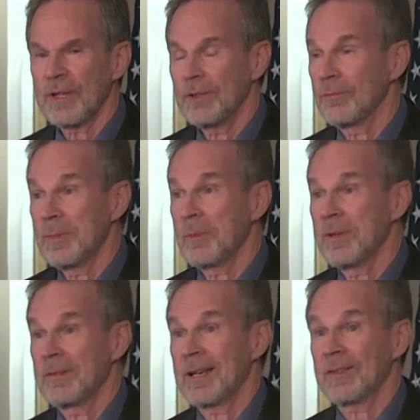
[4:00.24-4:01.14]
don't remember
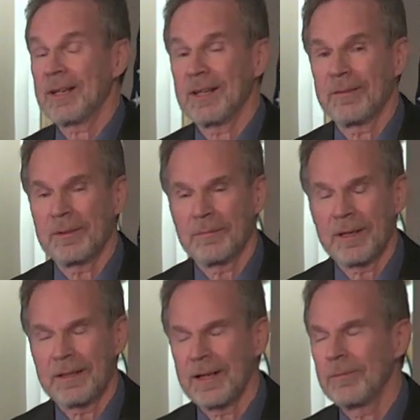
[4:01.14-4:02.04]
the exact title of it
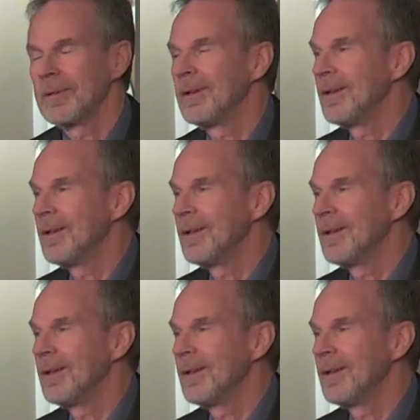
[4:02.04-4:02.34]
right now.